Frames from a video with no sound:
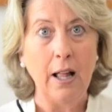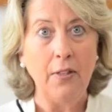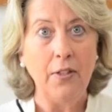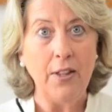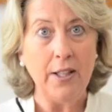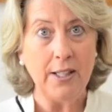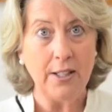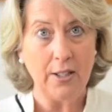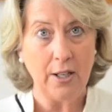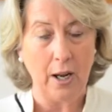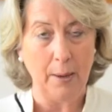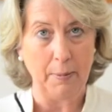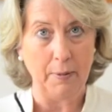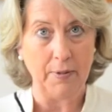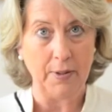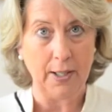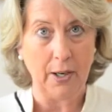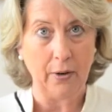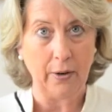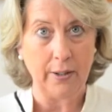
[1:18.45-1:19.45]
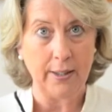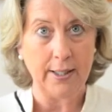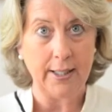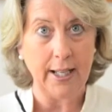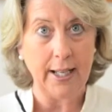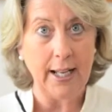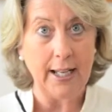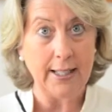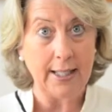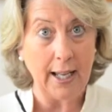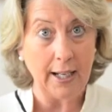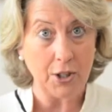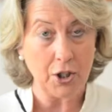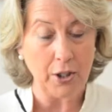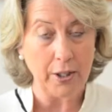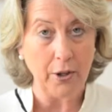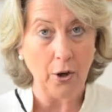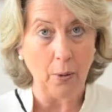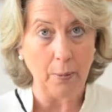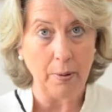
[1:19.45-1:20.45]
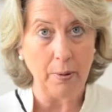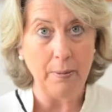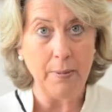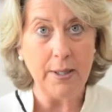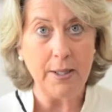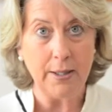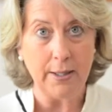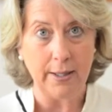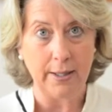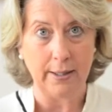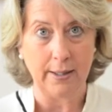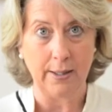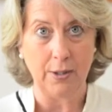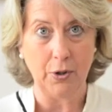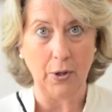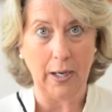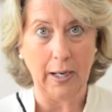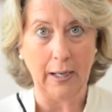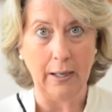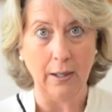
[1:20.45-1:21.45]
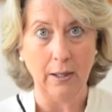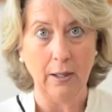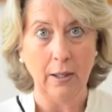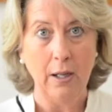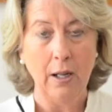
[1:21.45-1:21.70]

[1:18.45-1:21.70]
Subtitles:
This type of surrogacy is actually not permitted in Australia